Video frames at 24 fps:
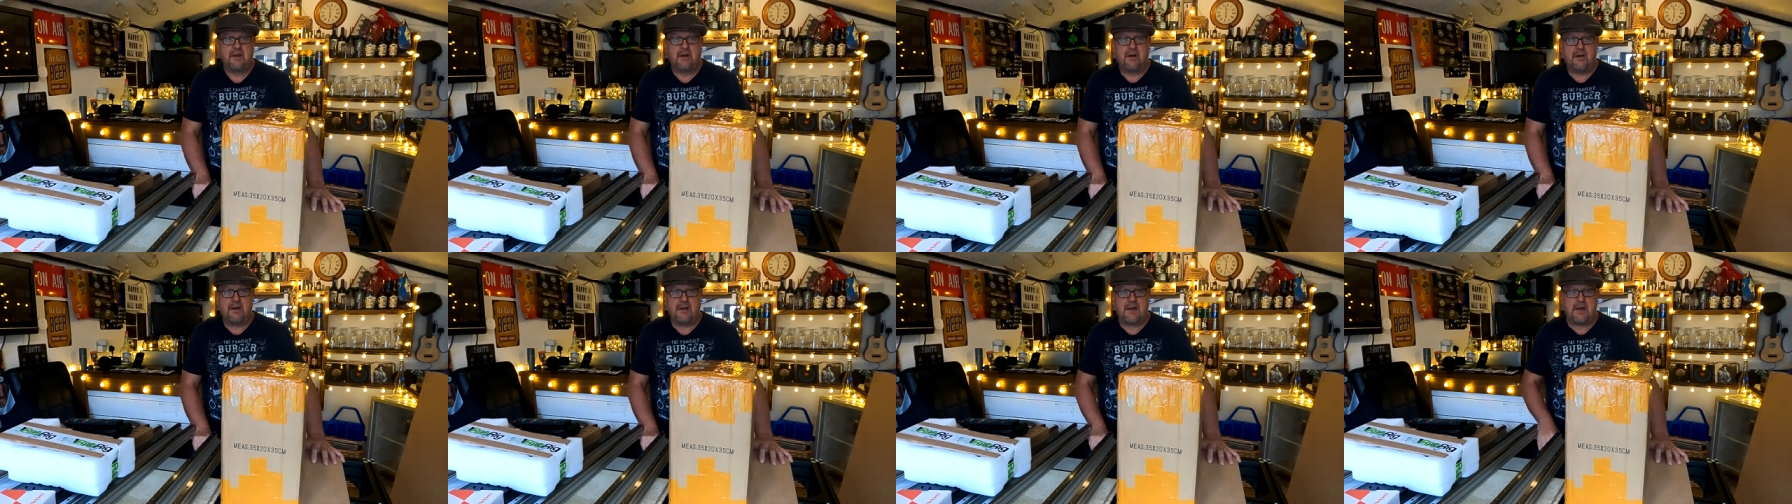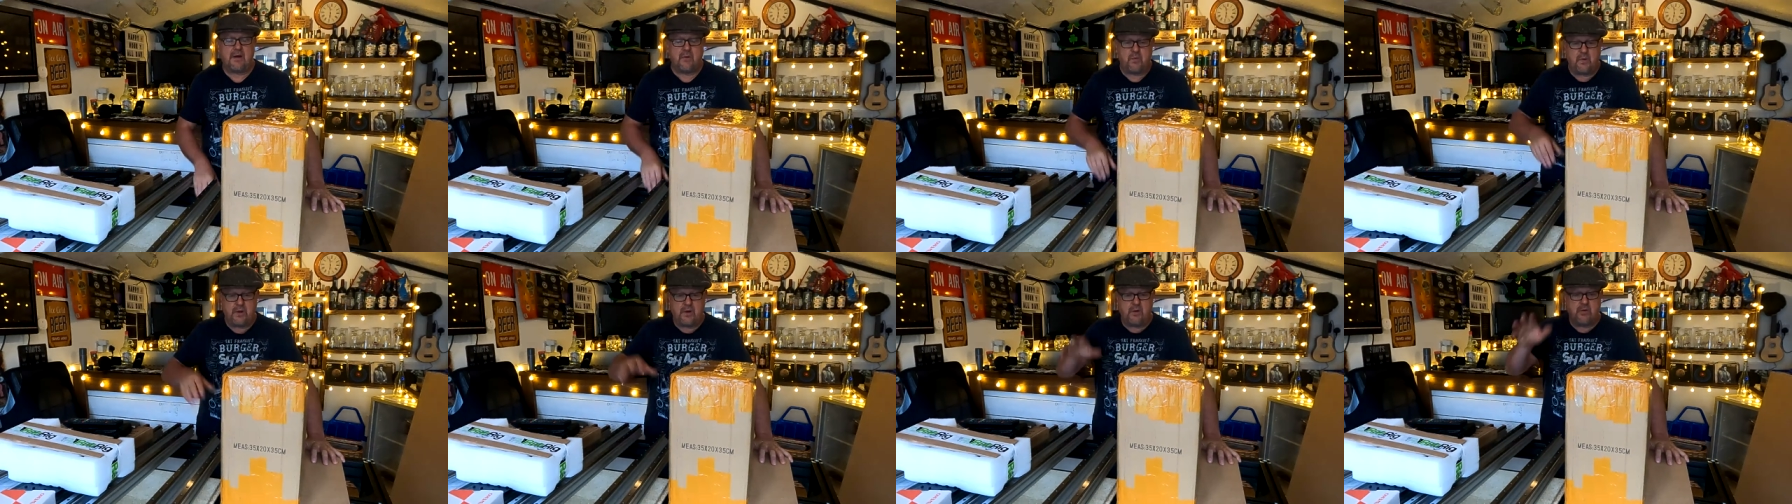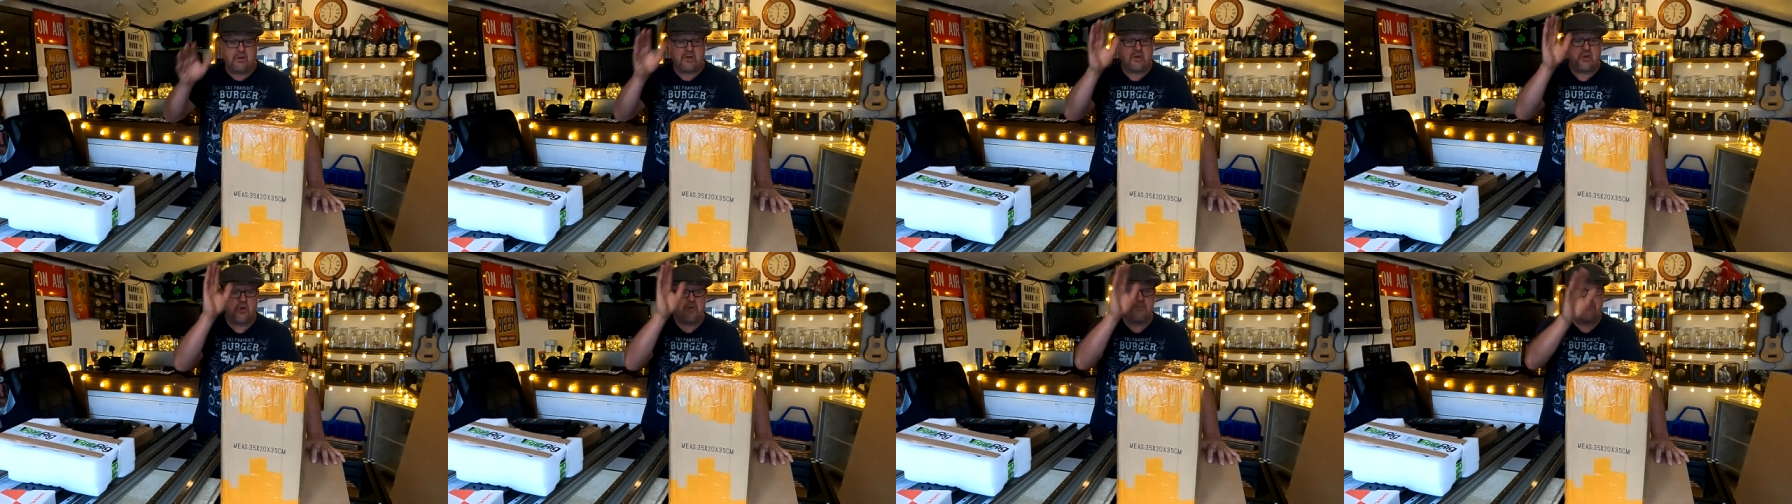Hiya,
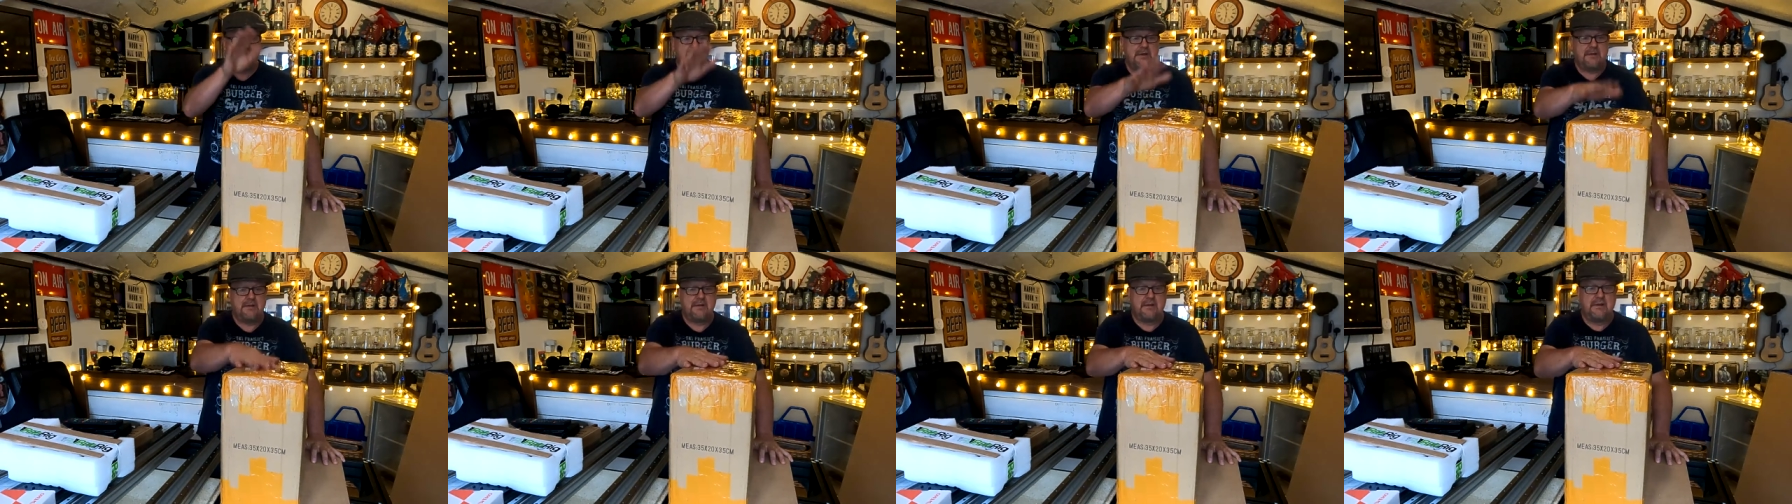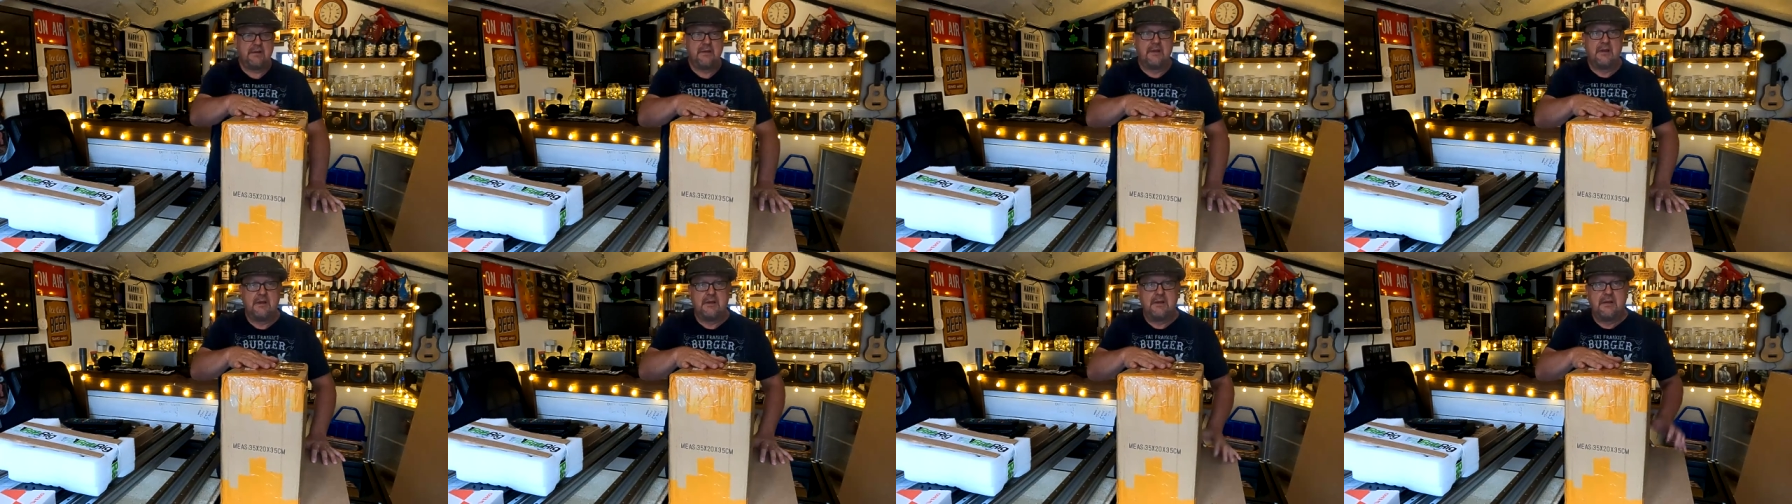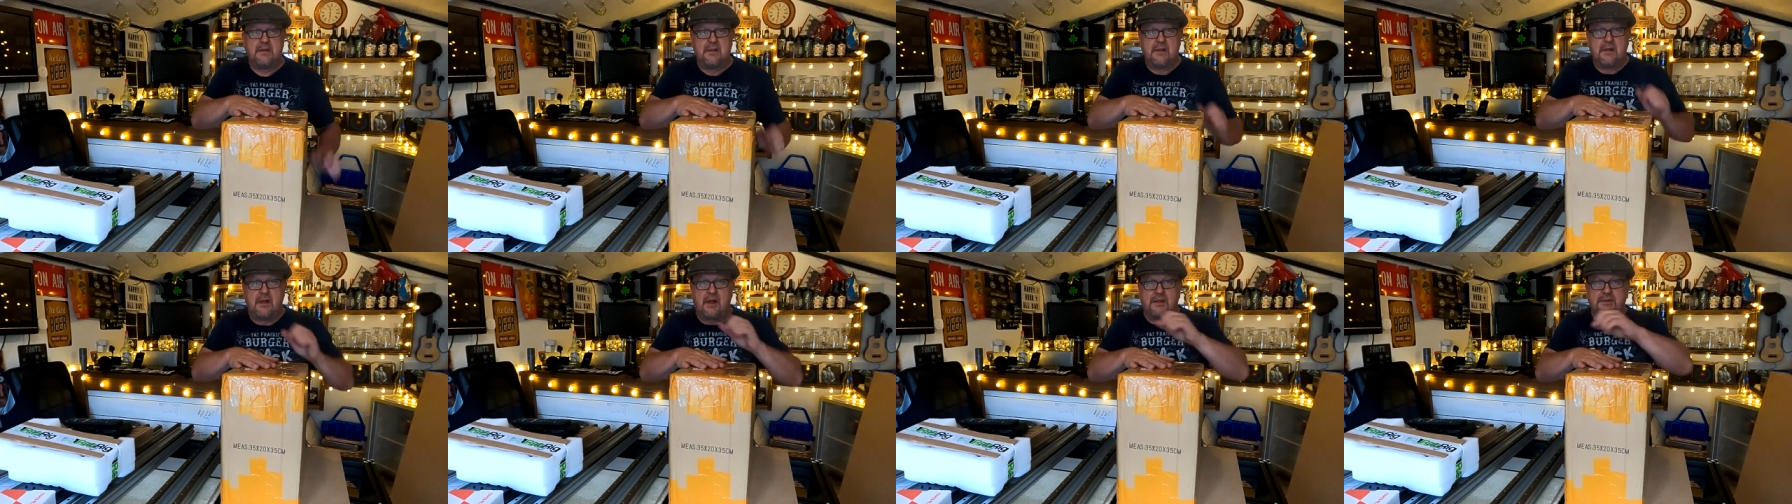welcome.
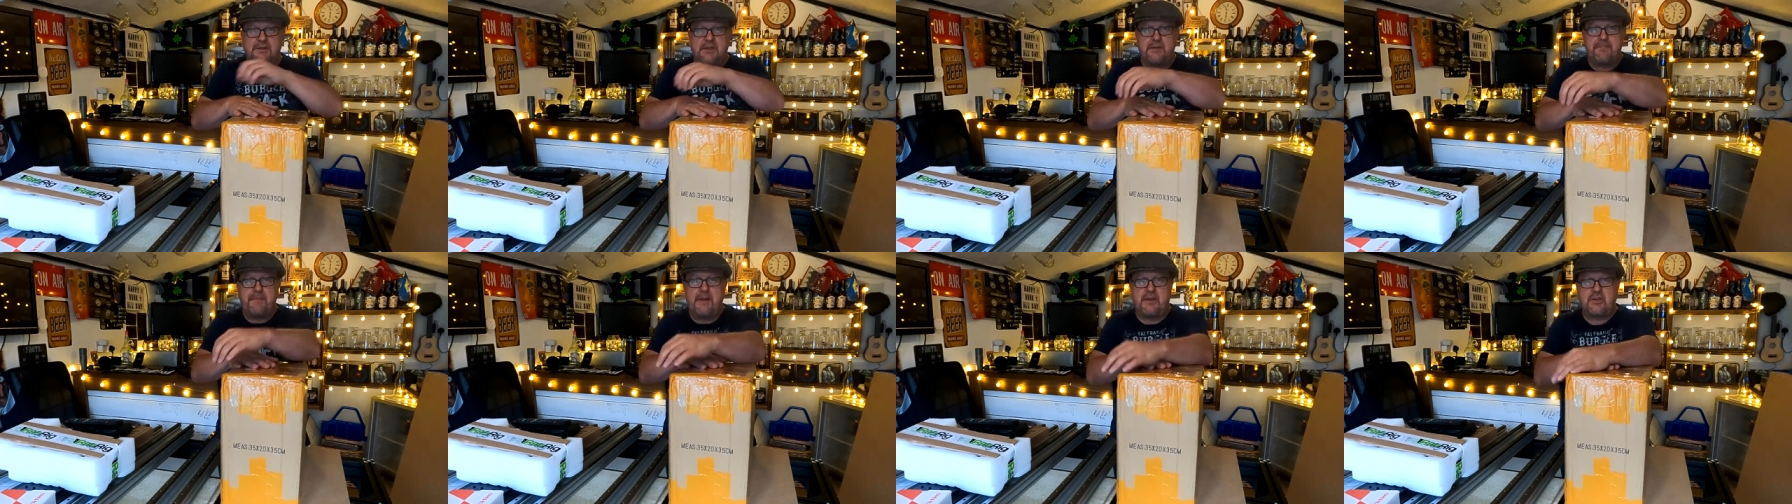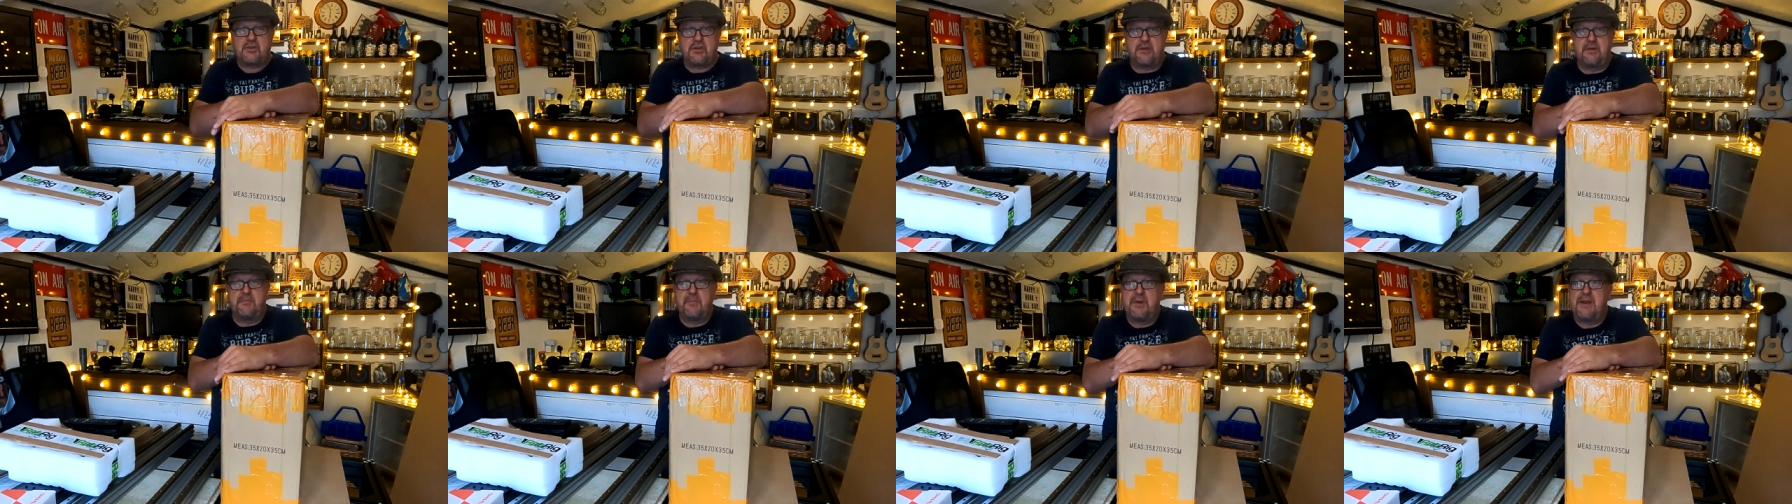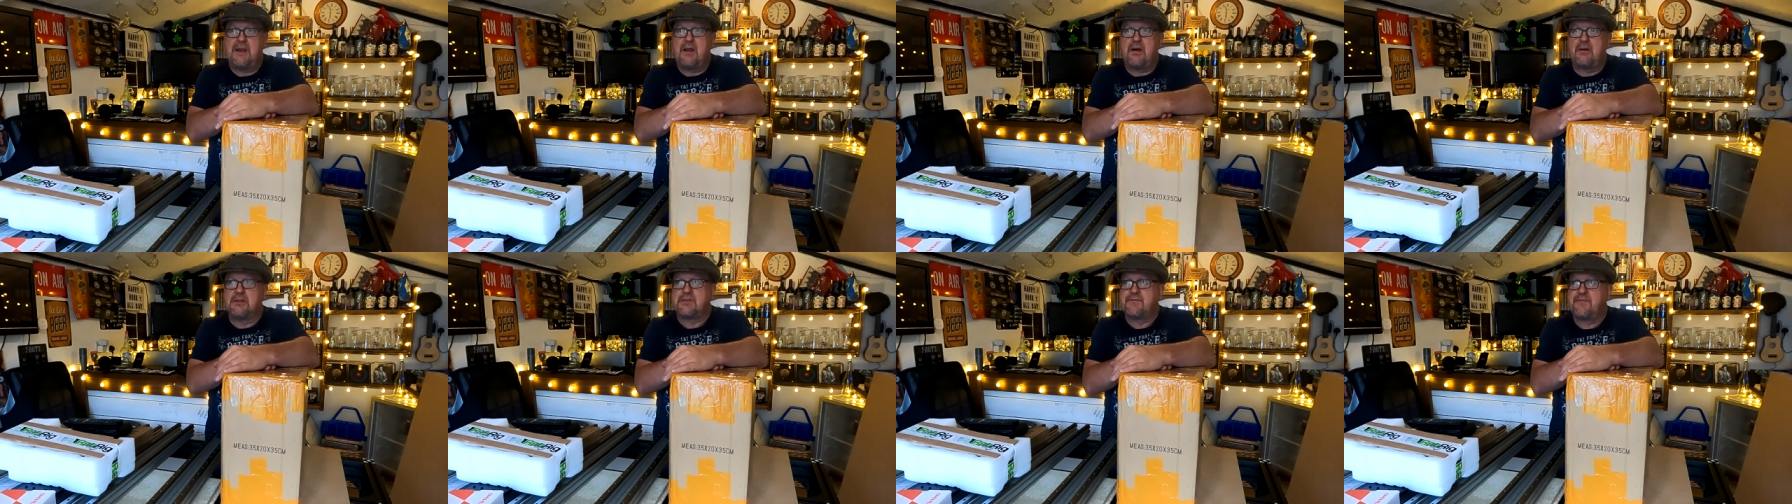I did mention in my
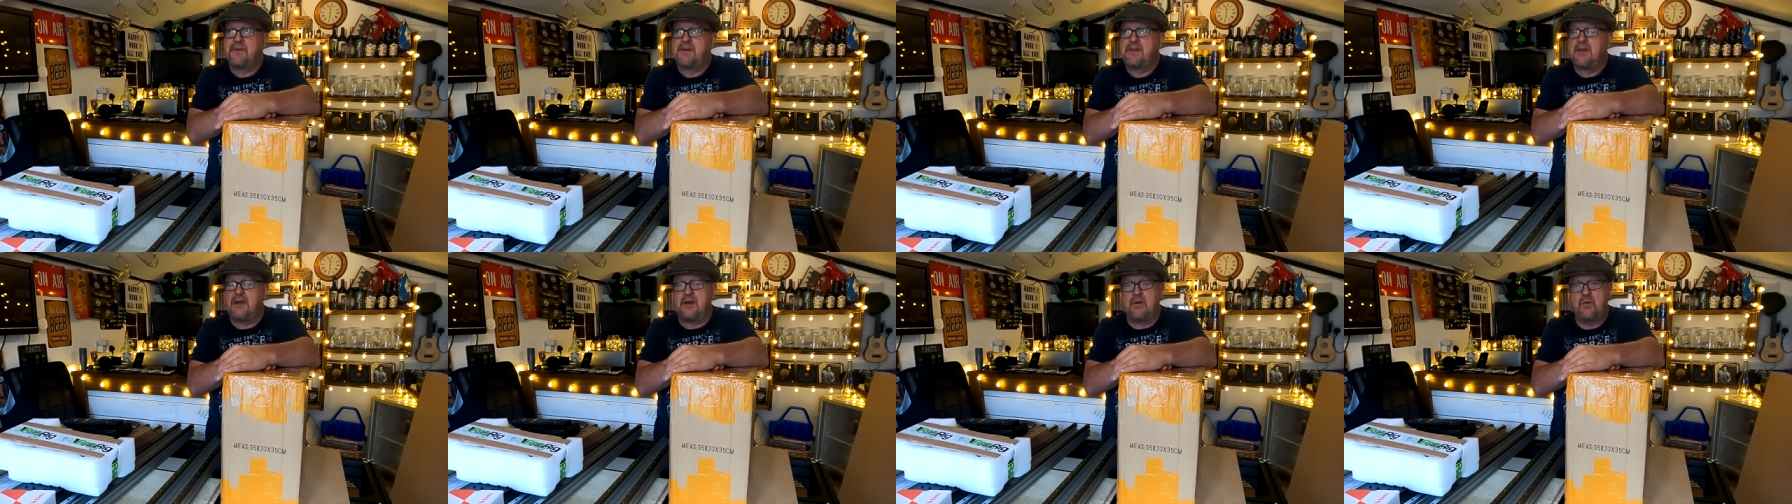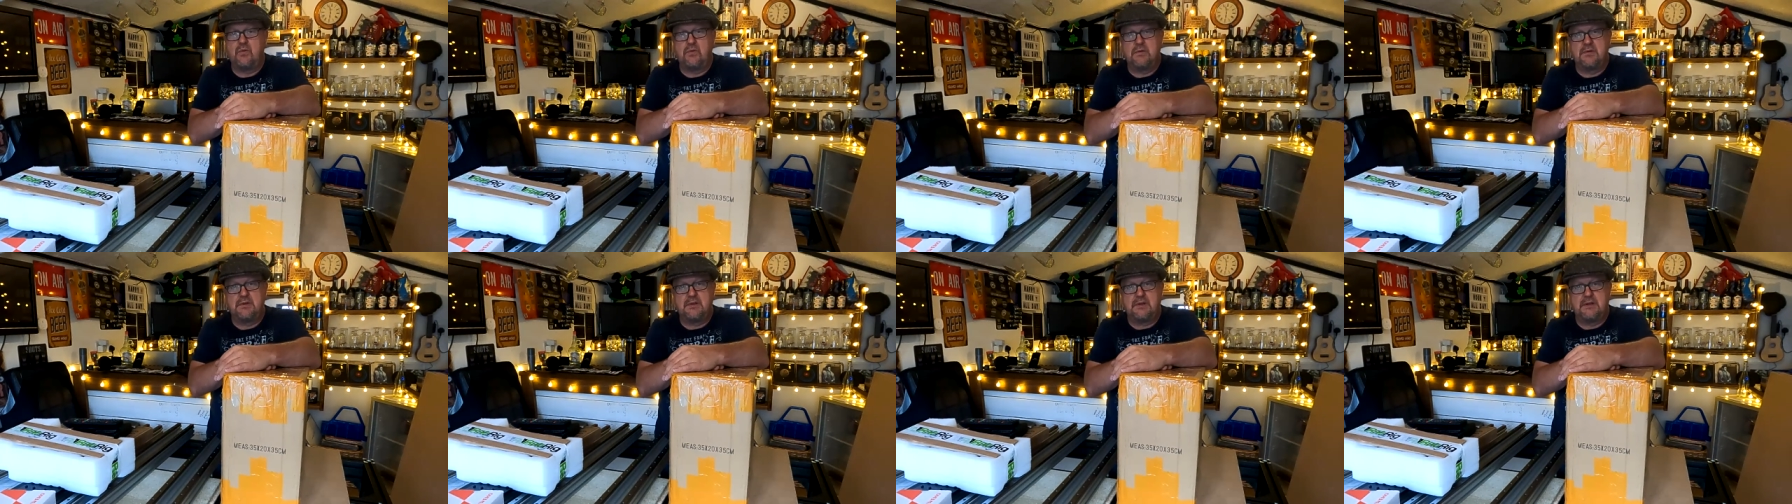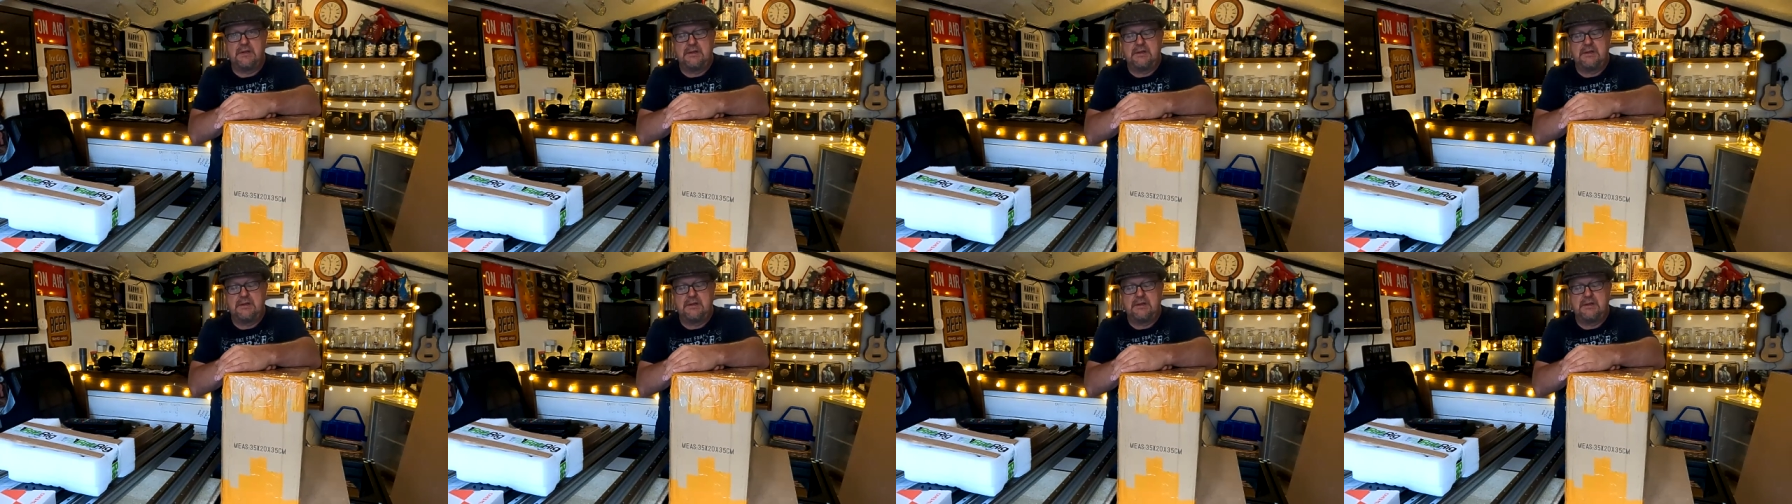last video,